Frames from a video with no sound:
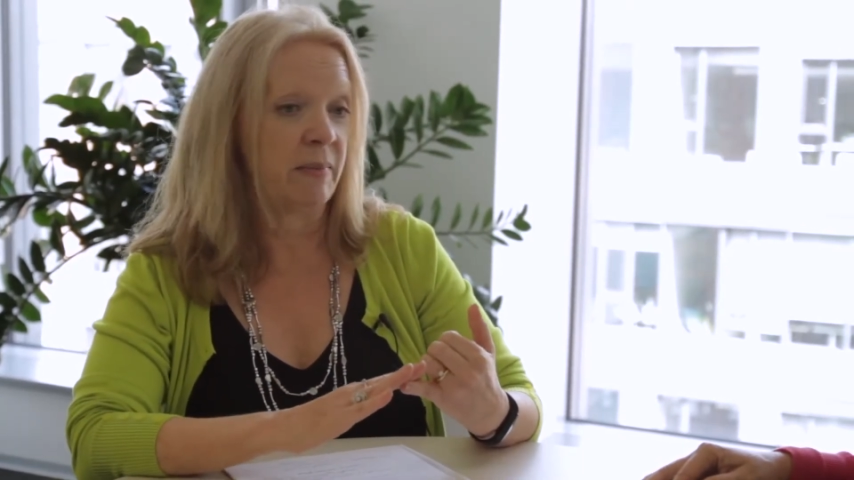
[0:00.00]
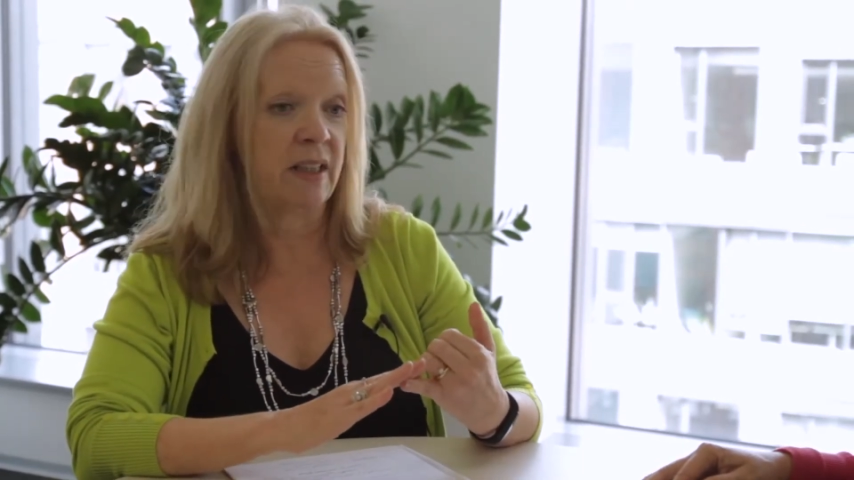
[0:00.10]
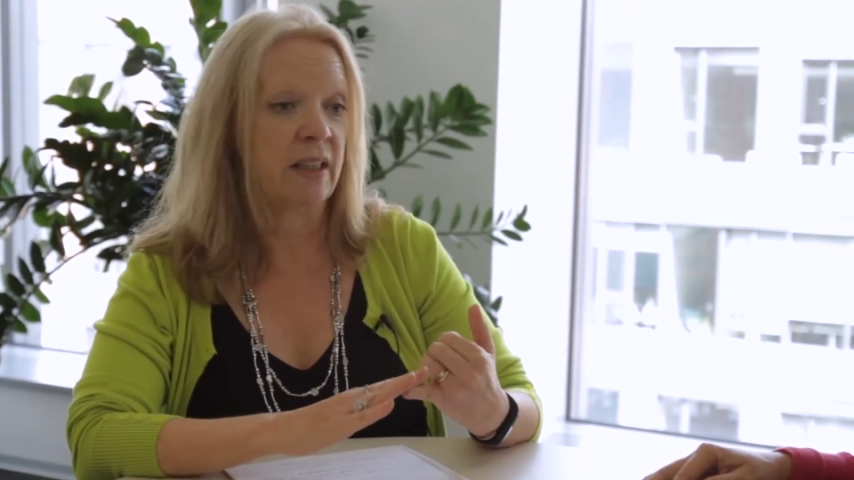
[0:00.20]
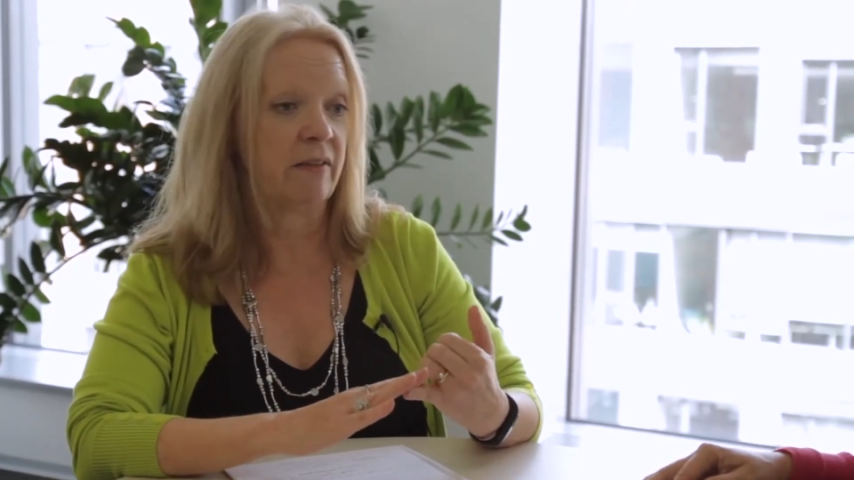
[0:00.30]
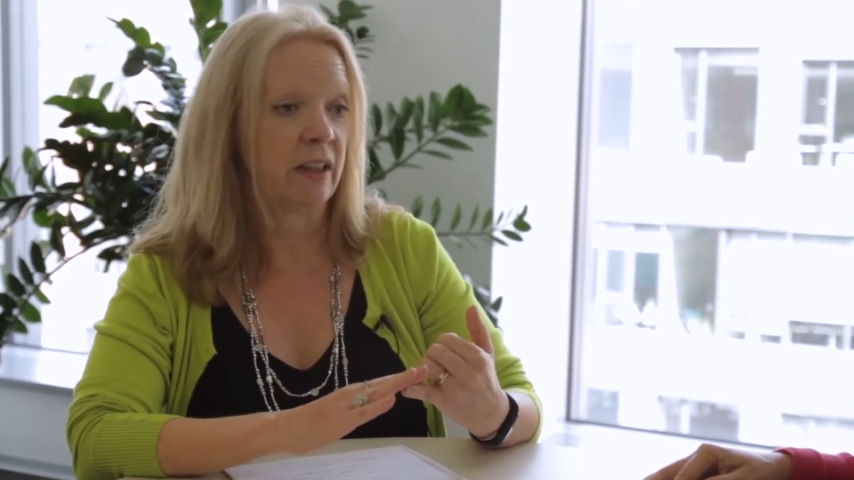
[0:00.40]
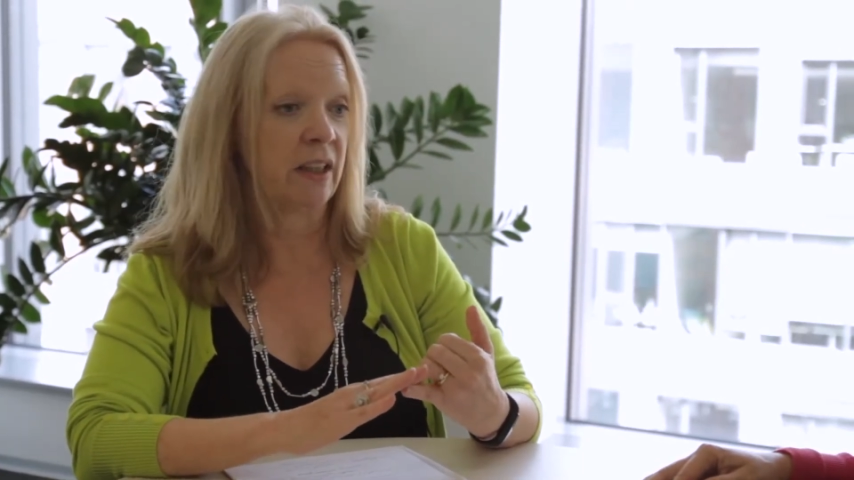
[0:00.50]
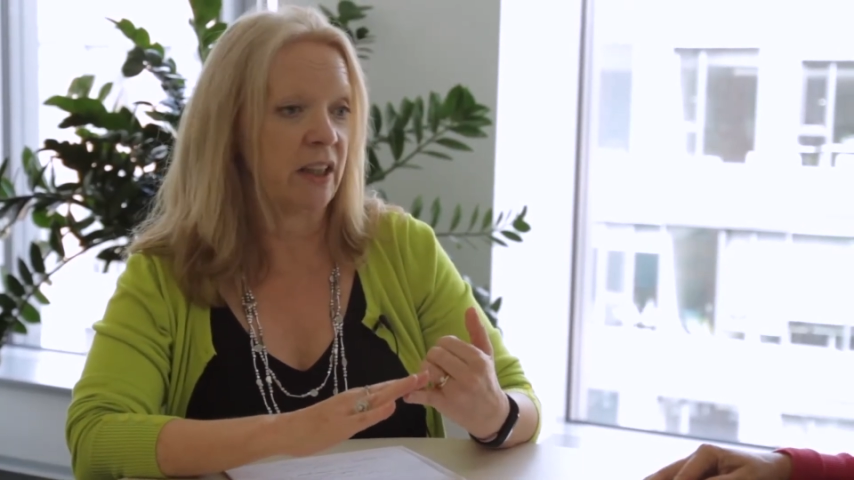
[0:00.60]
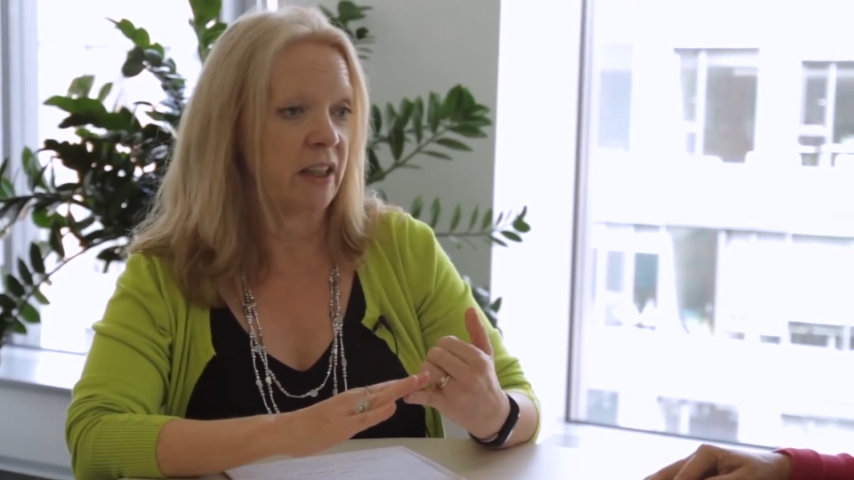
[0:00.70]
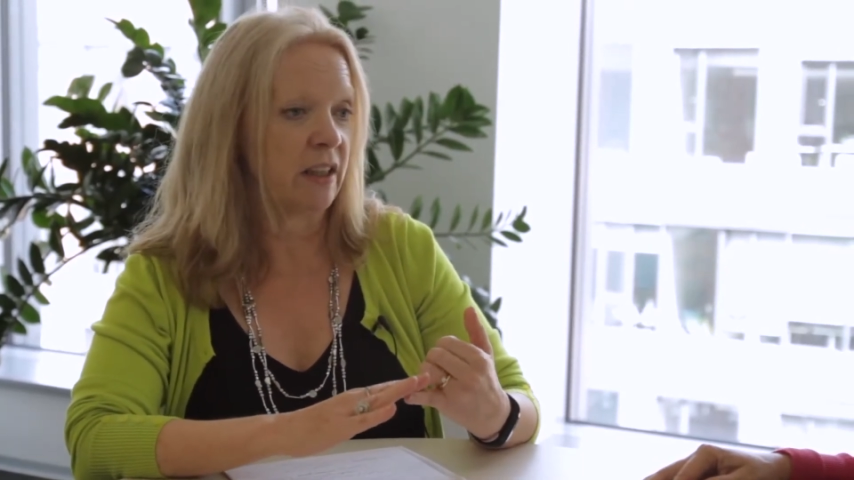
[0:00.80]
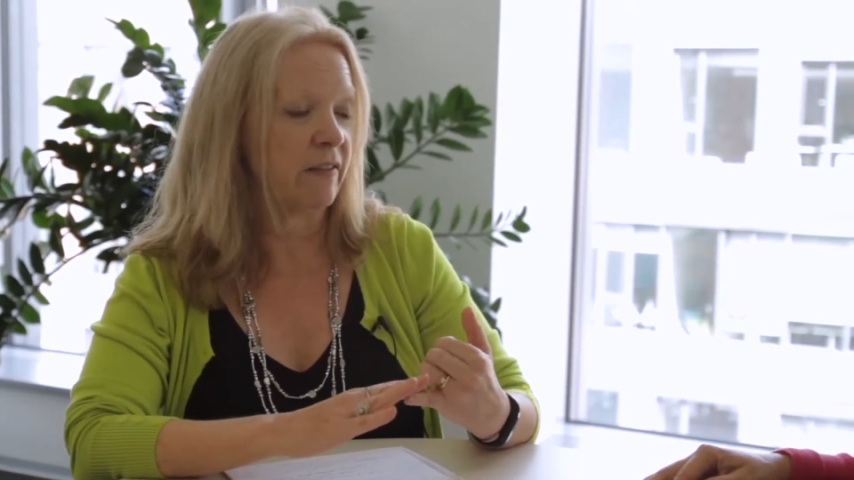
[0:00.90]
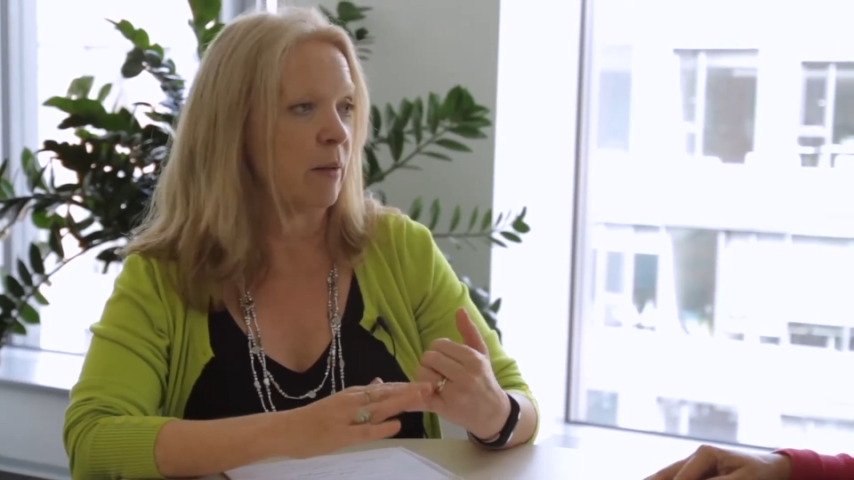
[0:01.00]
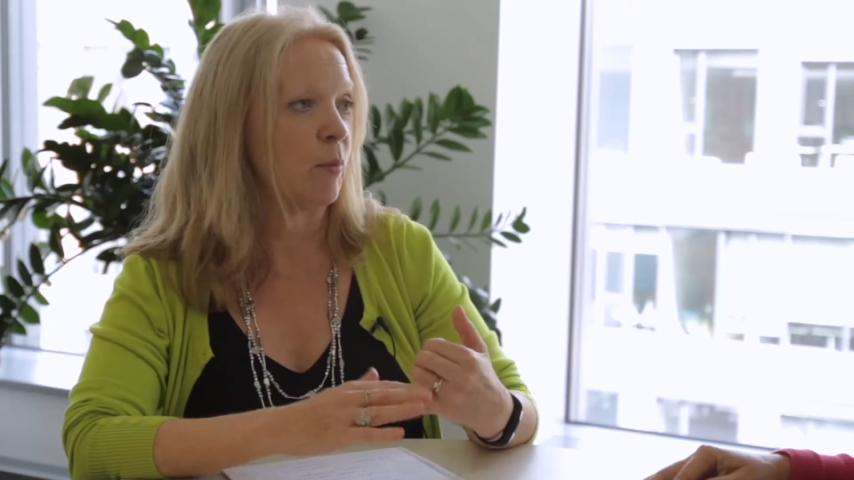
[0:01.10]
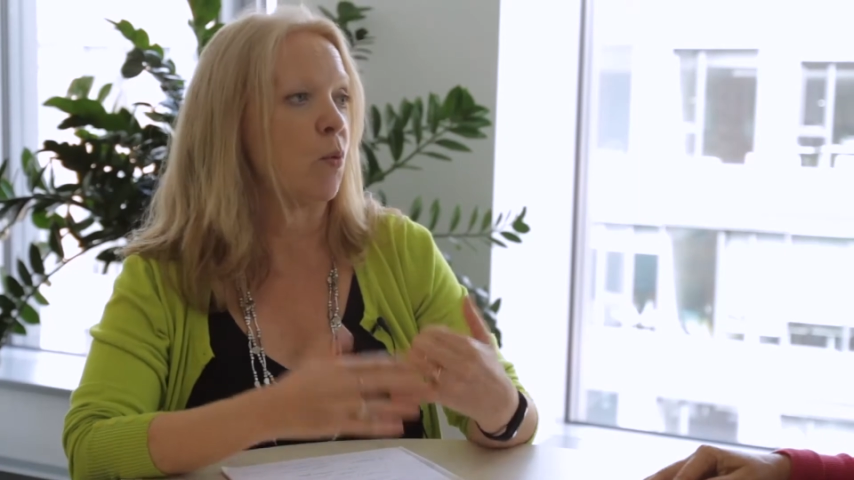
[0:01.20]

delivering learning and development,